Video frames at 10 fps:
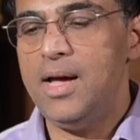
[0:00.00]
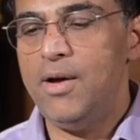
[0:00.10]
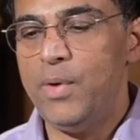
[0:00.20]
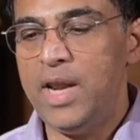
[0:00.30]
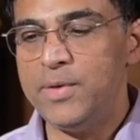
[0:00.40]

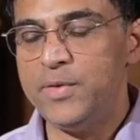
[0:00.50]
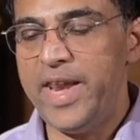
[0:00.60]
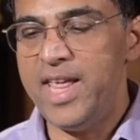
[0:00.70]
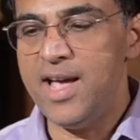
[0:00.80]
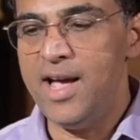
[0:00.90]
When I was
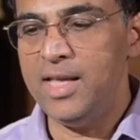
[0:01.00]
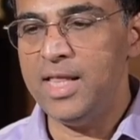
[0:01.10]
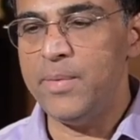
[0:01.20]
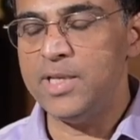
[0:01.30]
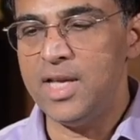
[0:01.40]
very young,
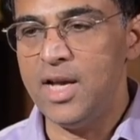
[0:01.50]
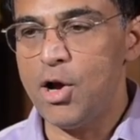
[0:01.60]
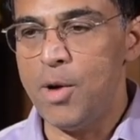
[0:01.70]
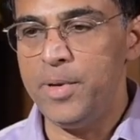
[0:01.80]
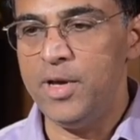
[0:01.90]
there was a
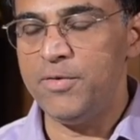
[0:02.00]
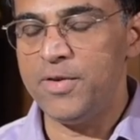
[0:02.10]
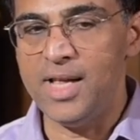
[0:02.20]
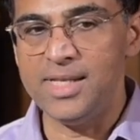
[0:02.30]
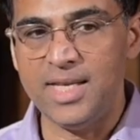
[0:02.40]
copy of
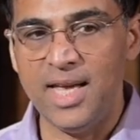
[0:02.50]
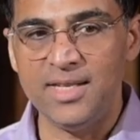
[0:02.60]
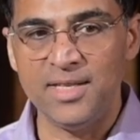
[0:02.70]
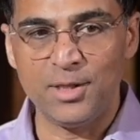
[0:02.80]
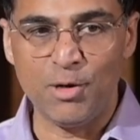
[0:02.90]
Carl
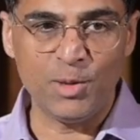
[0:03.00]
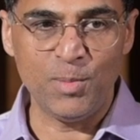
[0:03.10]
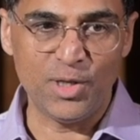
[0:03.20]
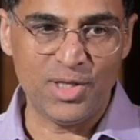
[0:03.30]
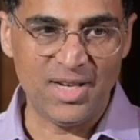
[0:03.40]
Sagan's
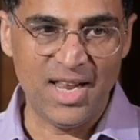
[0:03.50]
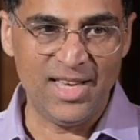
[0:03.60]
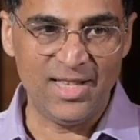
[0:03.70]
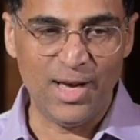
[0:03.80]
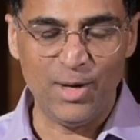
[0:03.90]
Cosmos
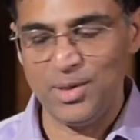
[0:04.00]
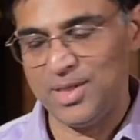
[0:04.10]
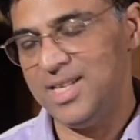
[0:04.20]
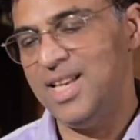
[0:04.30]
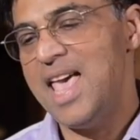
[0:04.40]
lying in the
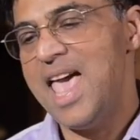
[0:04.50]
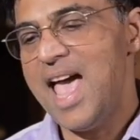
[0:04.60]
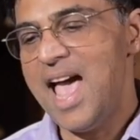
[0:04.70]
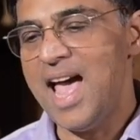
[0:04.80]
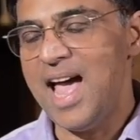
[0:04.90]
house.
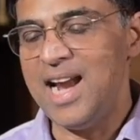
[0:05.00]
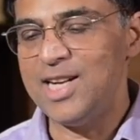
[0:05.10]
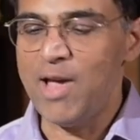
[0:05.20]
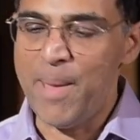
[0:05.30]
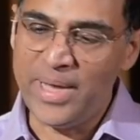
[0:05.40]

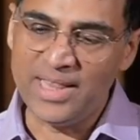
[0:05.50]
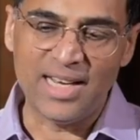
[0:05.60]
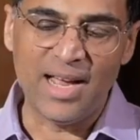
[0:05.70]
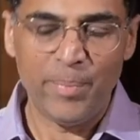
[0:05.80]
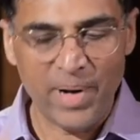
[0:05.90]
And so I picked
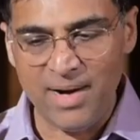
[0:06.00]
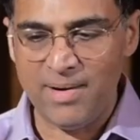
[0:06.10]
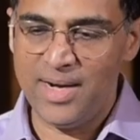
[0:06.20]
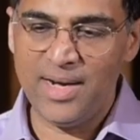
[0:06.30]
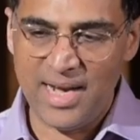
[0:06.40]
it up.
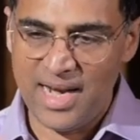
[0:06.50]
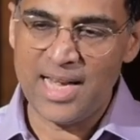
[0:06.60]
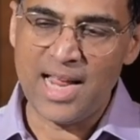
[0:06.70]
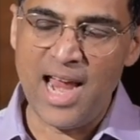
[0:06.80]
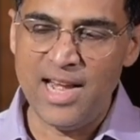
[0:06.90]
And
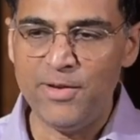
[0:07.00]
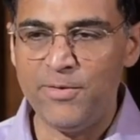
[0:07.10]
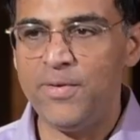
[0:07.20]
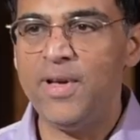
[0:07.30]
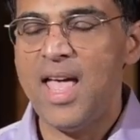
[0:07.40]
it kind
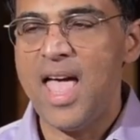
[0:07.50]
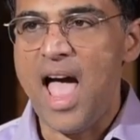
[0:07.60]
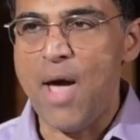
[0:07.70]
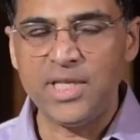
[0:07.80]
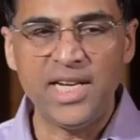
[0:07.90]
of,
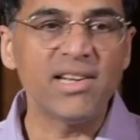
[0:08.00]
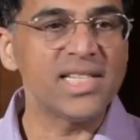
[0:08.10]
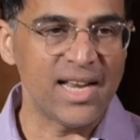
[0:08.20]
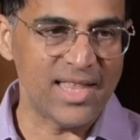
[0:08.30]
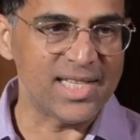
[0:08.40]
I was
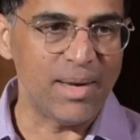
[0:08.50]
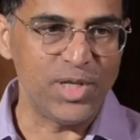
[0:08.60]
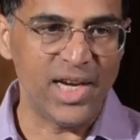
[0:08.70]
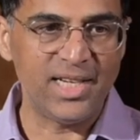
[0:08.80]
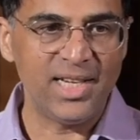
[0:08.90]
interested in the
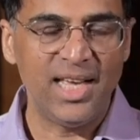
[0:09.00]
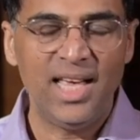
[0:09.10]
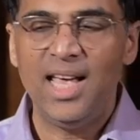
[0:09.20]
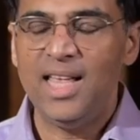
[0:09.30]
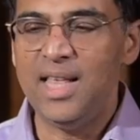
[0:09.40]
subject.
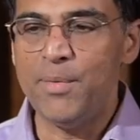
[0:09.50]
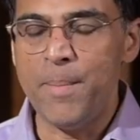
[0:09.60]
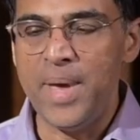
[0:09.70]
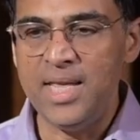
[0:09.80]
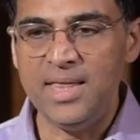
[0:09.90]
There were
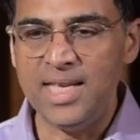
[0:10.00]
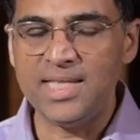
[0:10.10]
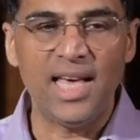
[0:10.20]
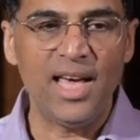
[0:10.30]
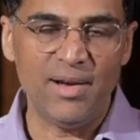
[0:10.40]
many
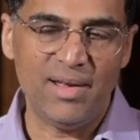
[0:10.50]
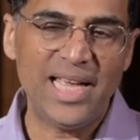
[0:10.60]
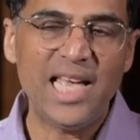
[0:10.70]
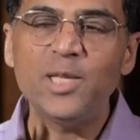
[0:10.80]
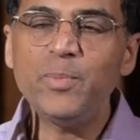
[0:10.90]
things there,
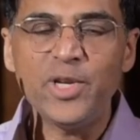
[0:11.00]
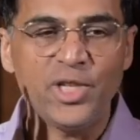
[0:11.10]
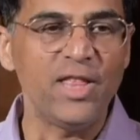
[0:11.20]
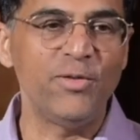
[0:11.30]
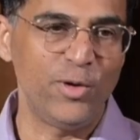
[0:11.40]

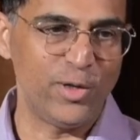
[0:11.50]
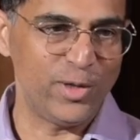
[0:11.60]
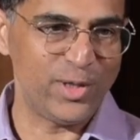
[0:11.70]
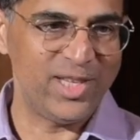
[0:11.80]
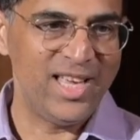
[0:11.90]
especially the
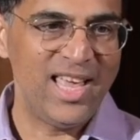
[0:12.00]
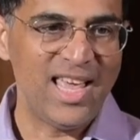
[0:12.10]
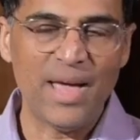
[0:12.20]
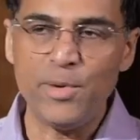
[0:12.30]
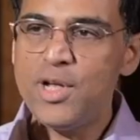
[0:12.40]
photos.
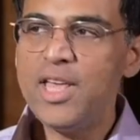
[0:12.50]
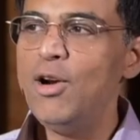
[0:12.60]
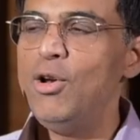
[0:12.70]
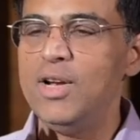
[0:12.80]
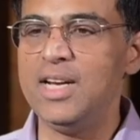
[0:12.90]
I mean, you
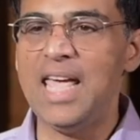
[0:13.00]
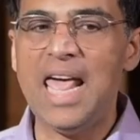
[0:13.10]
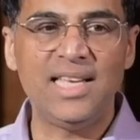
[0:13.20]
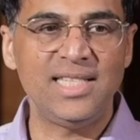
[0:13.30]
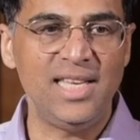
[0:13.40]
cannot look at a
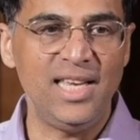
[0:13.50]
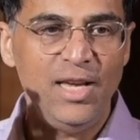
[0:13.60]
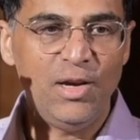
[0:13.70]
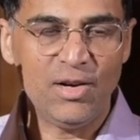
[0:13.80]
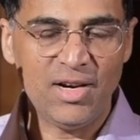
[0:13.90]

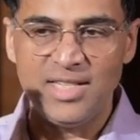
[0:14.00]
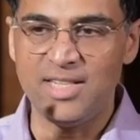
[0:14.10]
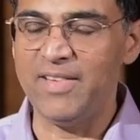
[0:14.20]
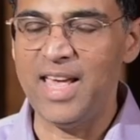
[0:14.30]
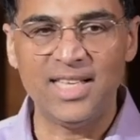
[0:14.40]
galaxy or a
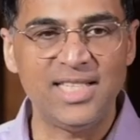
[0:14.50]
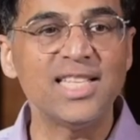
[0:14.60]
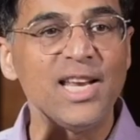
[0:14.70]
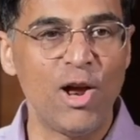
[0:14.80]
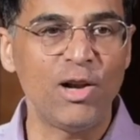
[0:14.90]
cluster of
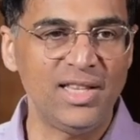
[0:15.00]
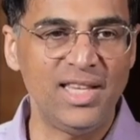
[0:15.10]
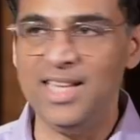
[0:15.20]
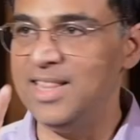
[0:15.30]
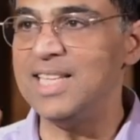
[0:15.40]
galaxies and not
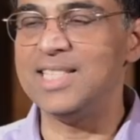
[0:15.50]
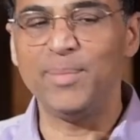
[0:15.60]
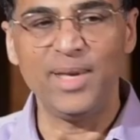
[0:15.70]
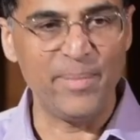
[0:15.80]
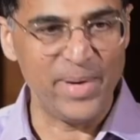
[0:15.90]
think there's
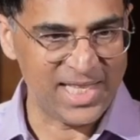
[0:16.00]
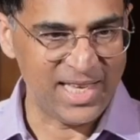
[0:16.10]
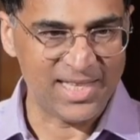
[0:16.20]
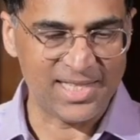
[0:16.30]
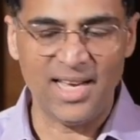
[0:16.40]
something
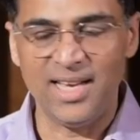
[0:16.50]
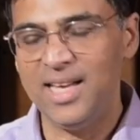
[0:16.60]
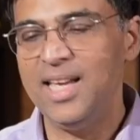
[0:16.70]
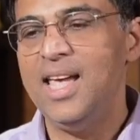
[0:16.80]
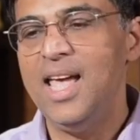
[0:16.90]
amazing in the sky.
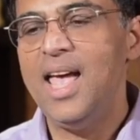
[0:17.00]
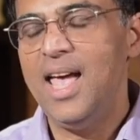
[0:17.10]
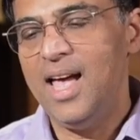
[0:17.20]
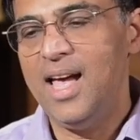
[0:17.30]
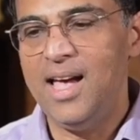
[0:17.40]

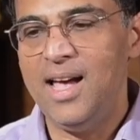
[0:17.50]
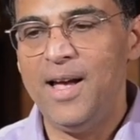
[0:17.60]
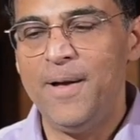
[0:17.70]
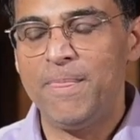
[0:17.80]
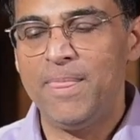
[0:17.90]

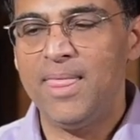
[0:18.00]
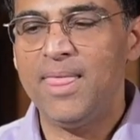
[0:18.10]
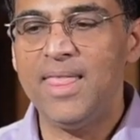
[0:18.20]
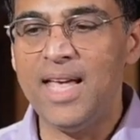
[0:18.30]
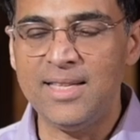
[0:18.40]

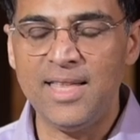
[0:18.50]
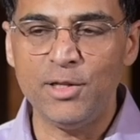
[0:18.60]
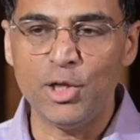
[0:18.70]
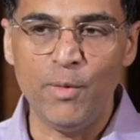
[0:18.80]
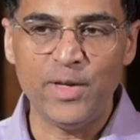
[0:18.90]
The other thing
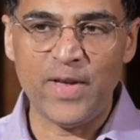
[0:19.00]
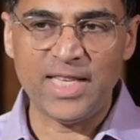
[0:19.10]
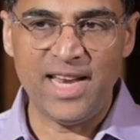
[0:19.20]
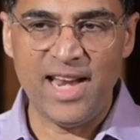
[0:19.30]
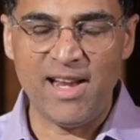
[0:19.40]
which always
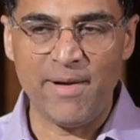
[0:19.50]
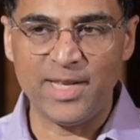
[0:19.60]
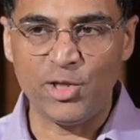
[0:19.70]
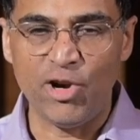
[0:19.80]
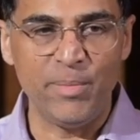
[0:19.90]
fascinated in
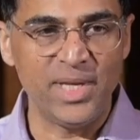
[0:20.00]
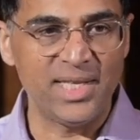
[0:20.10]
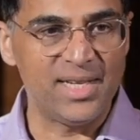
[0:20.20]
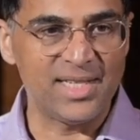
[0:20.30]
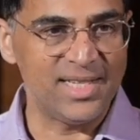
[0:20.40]
astronomy is
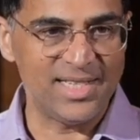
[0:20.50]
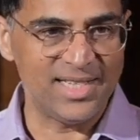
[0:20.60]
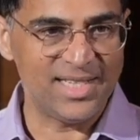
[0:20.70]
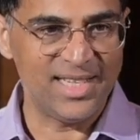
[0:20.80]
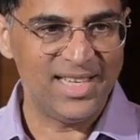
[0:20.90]
the distances.